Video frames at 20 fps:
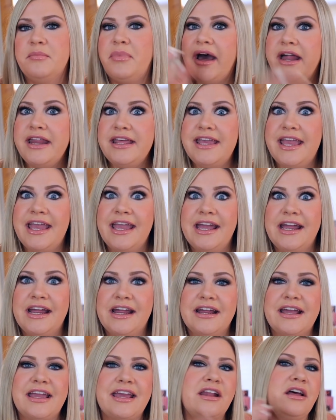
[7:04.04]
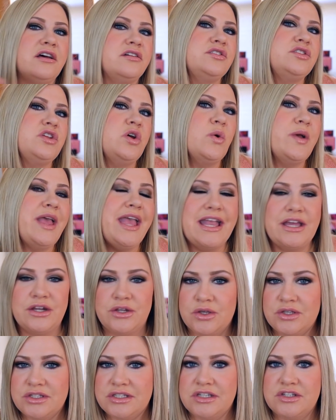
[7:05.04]
body care and also
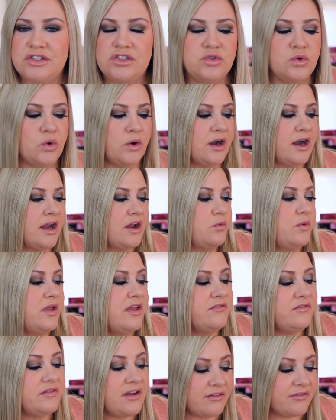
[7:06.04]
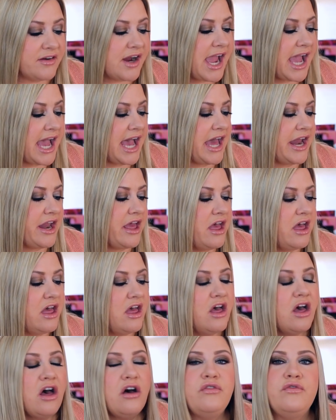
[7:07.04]
candles in store. And we have never had
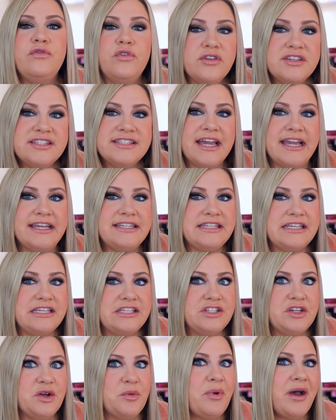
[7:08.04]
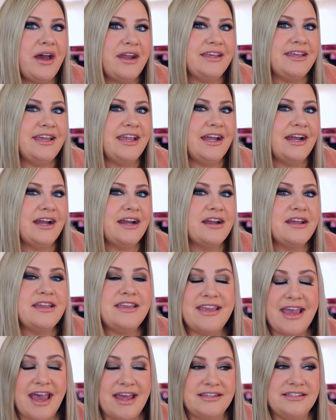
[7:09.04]
a full-size Easter body care
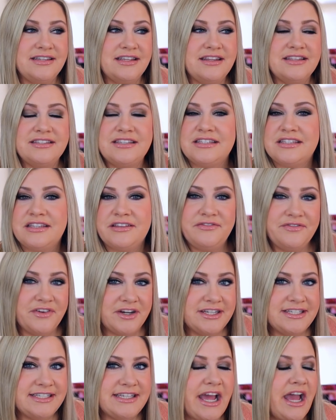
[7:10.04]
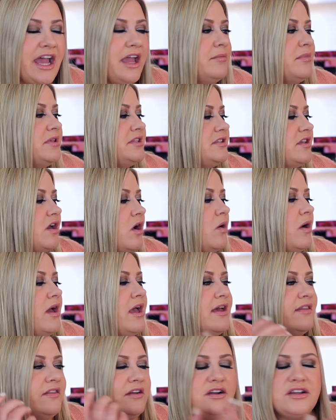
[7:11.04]
yet. This is the first time. So
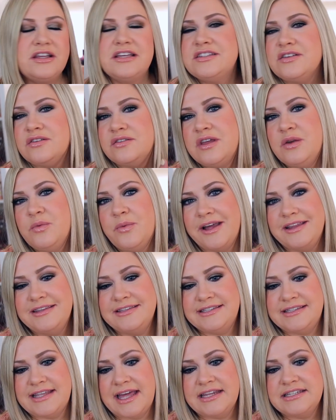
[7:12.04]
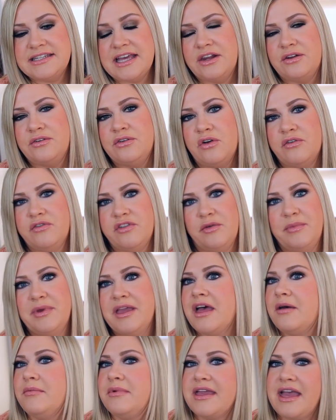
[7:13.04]
there is only one scent. I don't know if they'll be
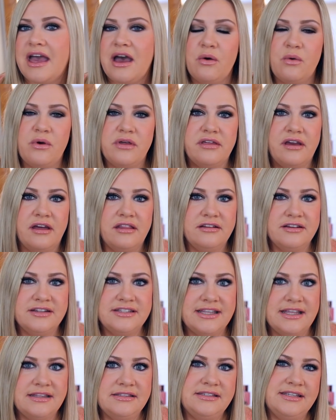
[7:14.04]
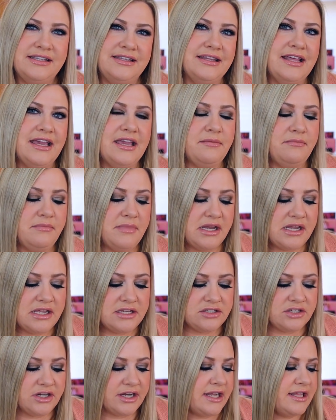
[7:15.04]
coming out with other scents in like
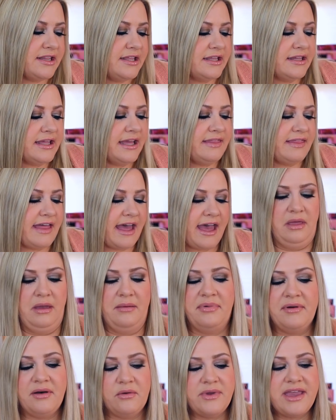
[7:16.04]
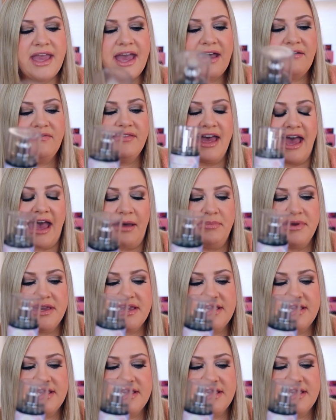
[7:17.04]
minis or anything like that. But we have the Happy